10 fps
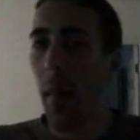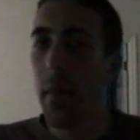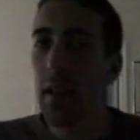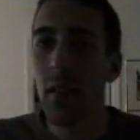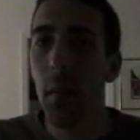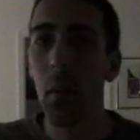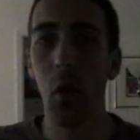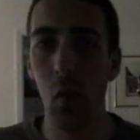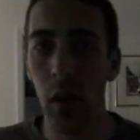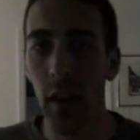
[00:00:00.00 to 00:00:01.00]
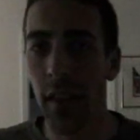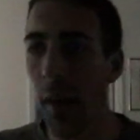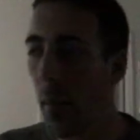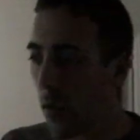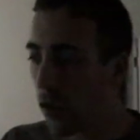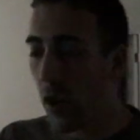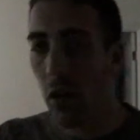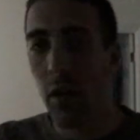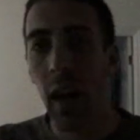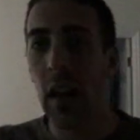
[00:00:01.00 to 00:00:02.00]
mean, some people can run like that, but
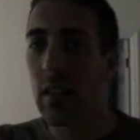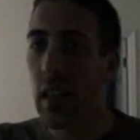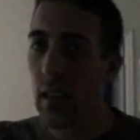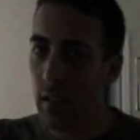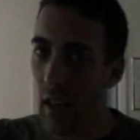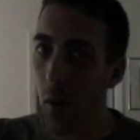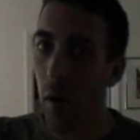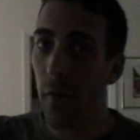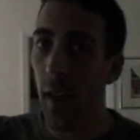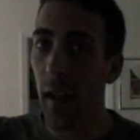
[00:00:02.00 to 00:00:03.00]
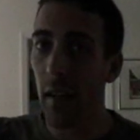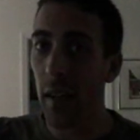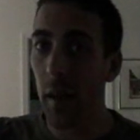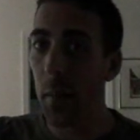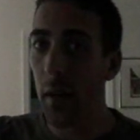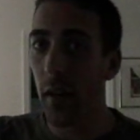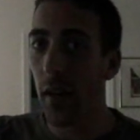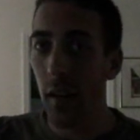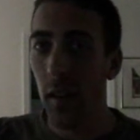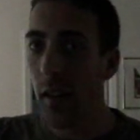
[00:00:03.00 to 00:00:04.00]
generally, I say stay away from that type of